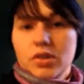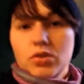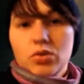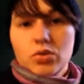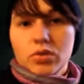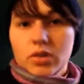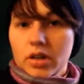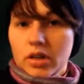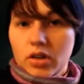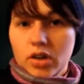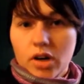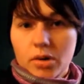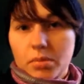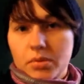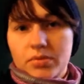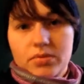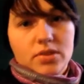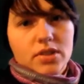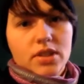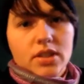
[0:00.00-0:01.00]
to drink, a cup
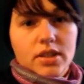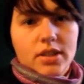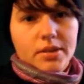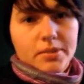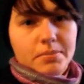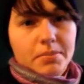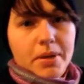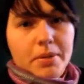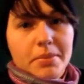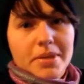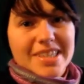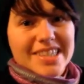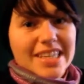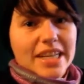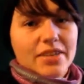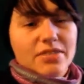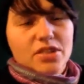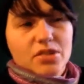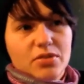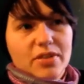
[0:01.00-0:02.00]
of tea, and maybe a
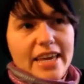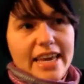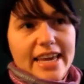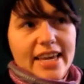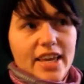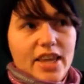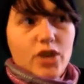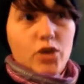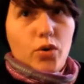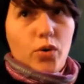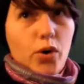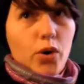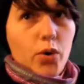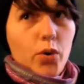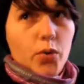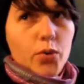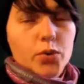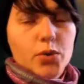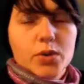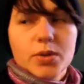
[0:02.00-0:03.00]
slice of cake, who
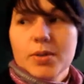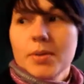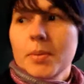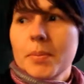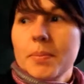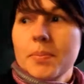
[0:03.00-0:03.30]
knows.